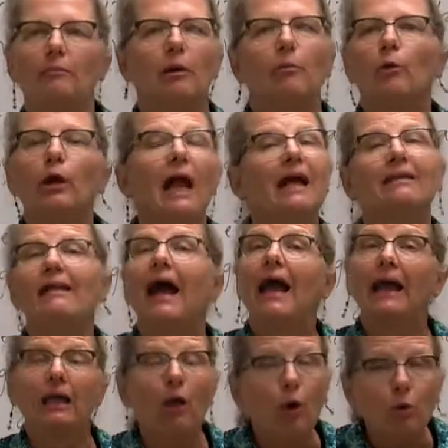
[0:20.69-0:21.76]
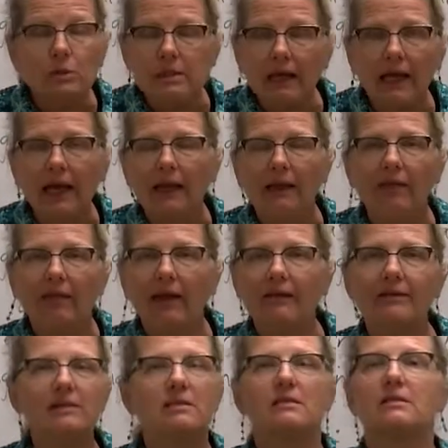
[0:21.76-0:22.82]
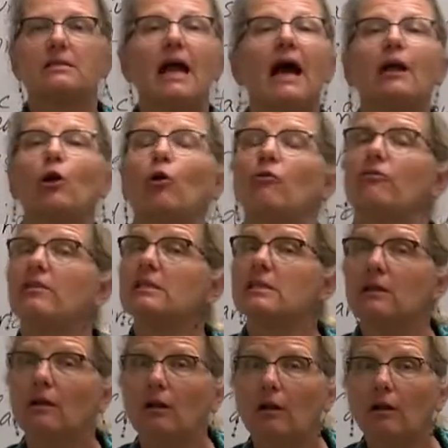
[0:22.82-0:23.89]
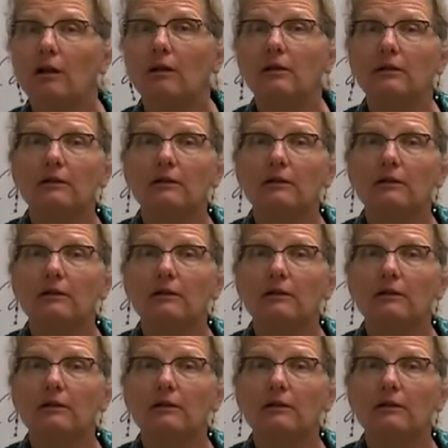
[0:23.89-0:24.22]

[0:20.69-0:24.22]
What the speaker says: but we're not diagnosing anything. This is not your physical.